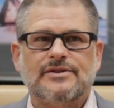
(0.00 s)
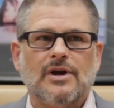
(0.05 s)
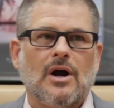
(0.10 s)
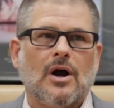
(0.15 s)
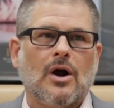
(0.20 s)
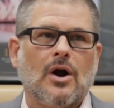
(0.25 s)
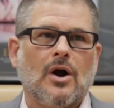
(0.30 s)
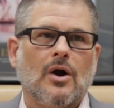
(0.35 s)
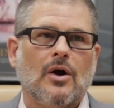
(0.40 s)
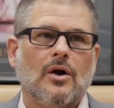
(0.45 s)

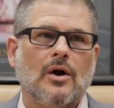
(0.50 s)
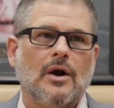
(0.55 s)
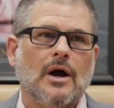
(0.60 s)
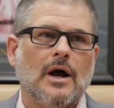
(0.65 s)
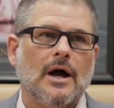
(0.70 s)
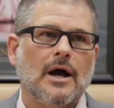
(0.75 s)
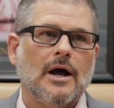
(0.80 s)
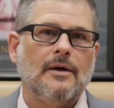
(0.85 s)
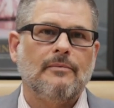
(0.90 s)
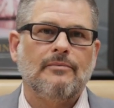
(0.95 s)

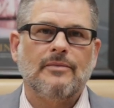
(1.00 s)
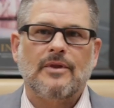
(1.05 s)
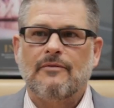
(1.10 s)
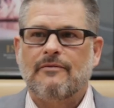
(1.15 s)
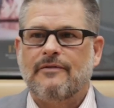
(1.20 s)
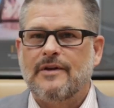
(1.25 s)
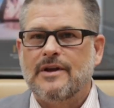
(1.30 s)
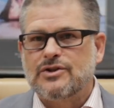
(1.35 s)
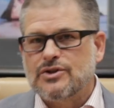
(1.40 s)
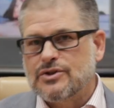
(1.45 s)
the
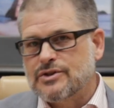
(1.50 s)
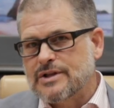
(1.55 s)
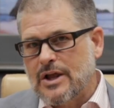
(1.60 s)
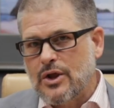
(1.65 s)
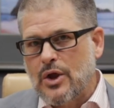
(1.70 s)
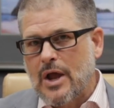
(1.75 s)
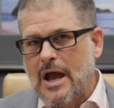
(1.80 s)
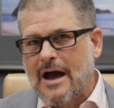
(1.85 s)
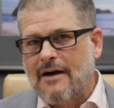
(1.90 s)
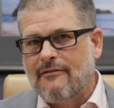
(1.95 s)
features that
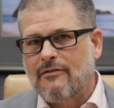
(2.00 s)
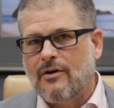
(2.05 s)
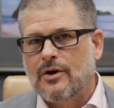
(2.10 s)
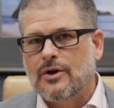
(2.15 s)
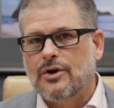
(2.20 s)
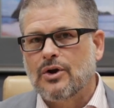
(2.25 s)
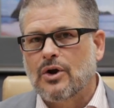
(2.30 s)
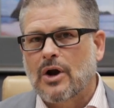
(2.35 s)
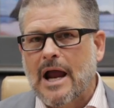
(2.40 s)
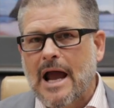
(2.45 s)
you have
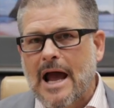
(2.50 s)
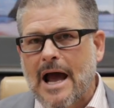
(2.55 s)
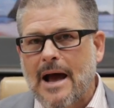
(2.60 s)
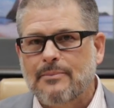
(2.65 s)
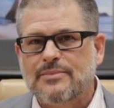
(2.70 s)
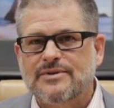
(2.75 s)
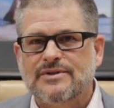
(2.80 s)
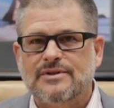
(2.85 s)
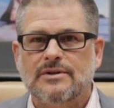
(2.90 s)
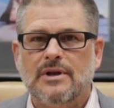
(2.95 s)
on your apps,